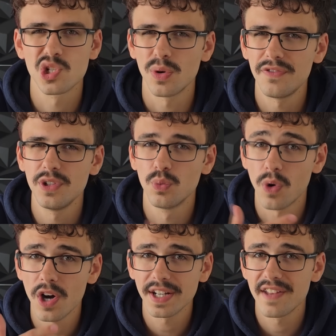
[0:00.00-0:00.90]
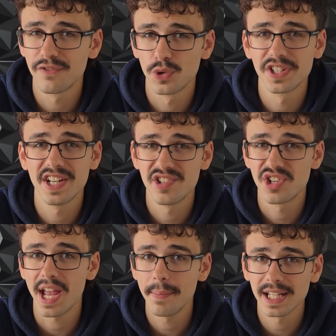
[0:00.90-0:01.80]
So if you want a
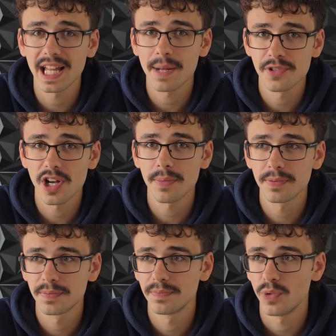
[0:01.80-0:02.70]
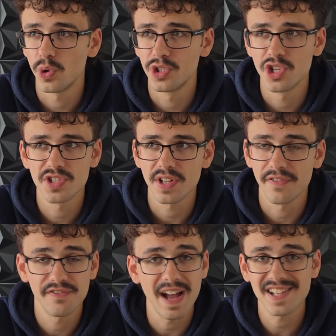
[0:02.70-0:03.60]
14-inch gaming laptop, or just a
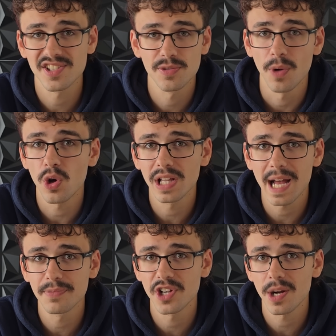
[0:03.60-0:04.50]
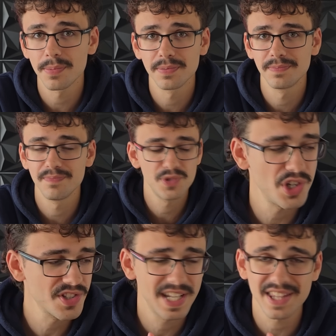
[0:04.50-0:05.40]
fast small laptop,
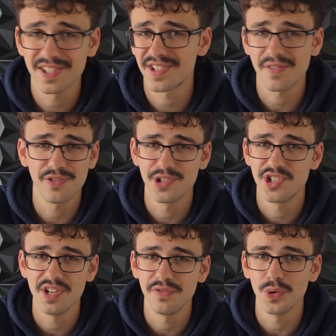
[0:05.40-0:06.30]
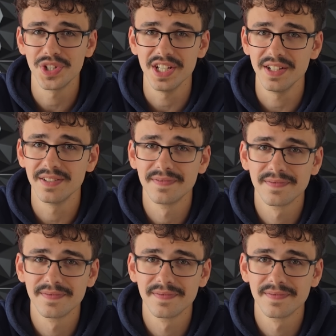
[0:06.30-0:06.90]
just get the Zephyrus G14.